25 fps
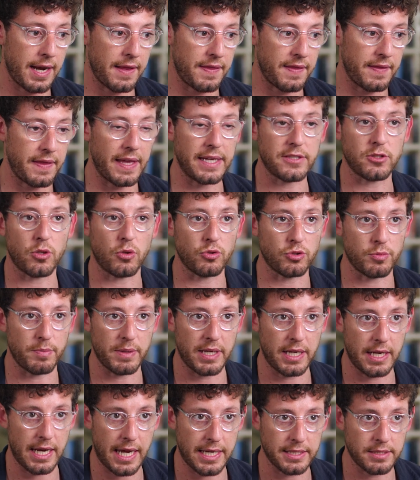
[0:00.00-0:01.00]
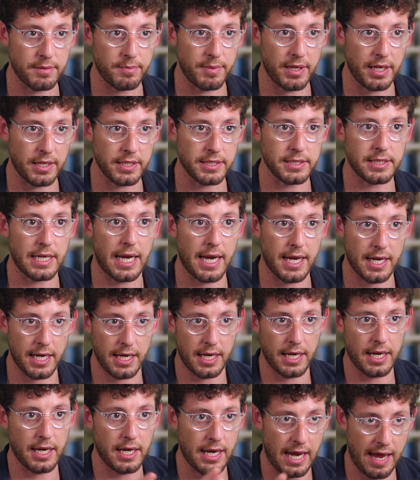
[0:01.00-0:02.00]
I think that's ultimately led to me
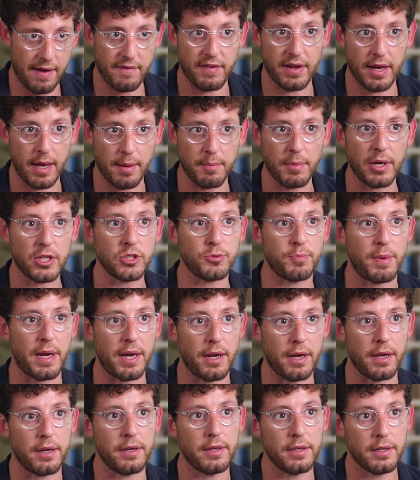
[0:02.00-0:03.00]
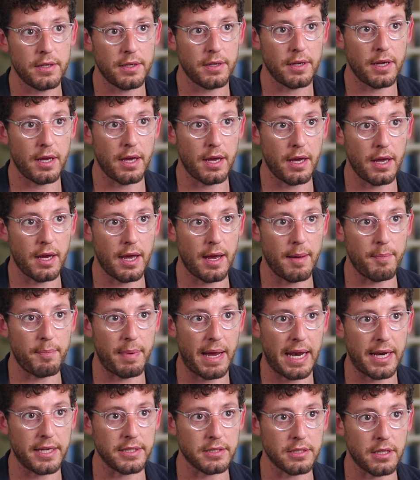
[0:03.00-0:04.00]
understanding and having a much better and
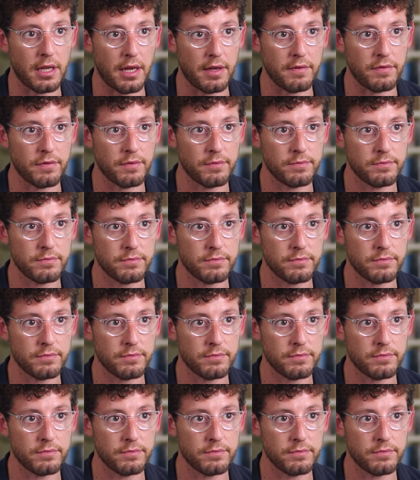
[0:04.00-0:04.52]
balanced life.